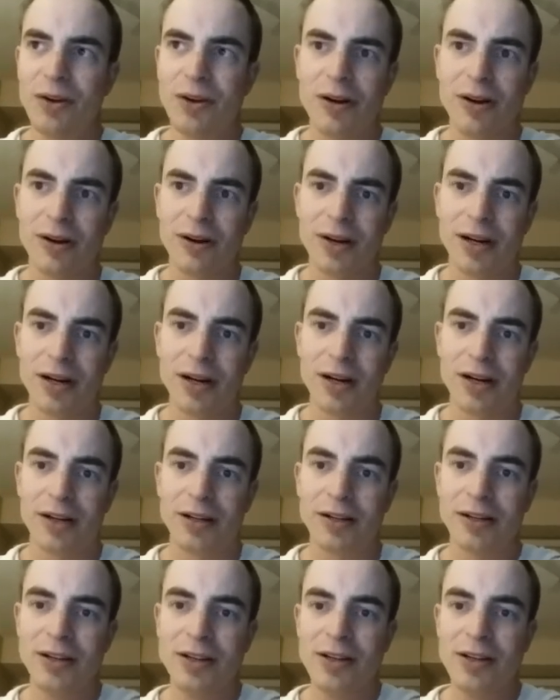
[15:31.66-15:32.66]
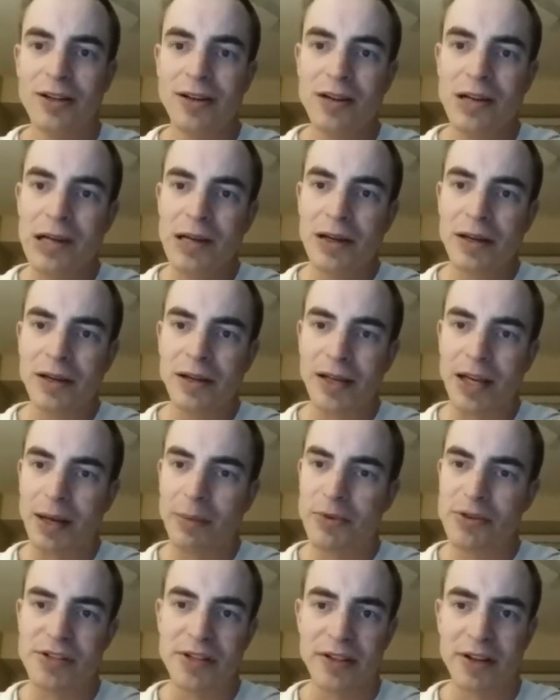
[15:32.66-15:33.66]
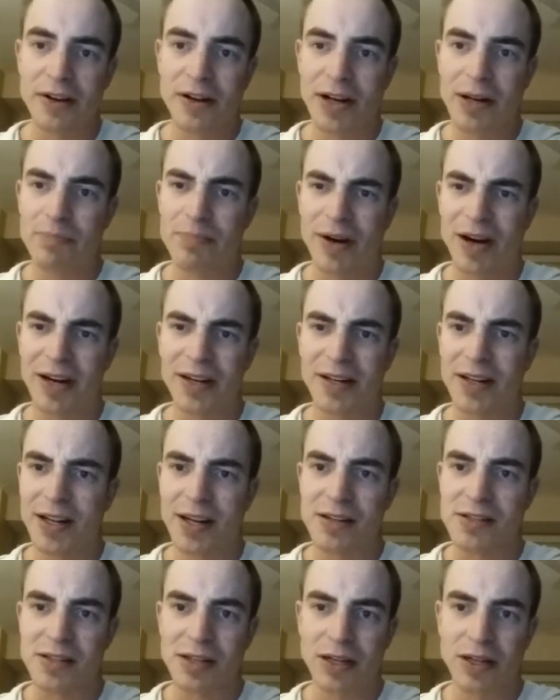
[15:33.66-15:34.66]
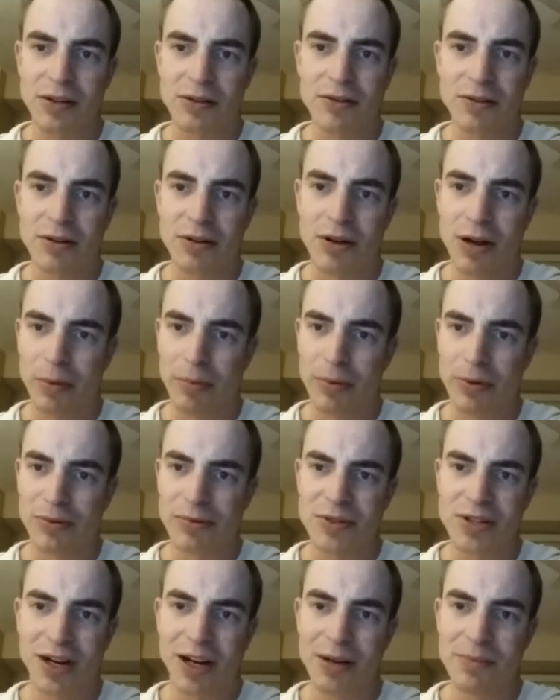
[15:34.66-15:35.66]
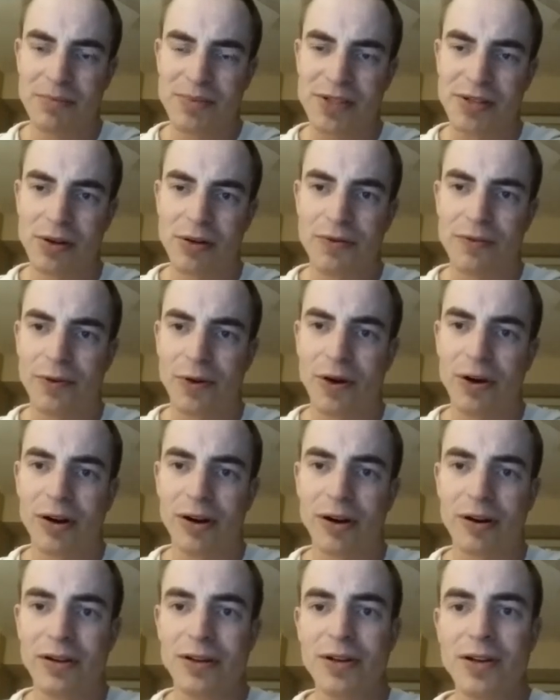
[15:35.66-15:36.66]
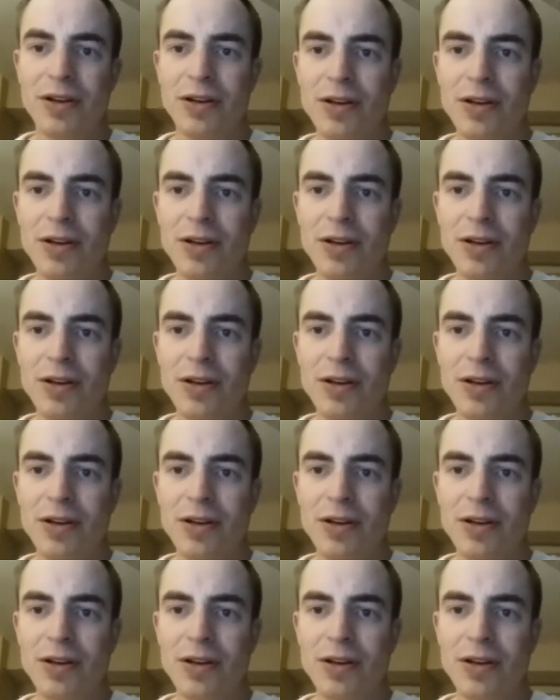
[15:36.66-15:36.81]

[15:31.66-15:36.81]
our Gamers of the Night podcast like a couple of times so far.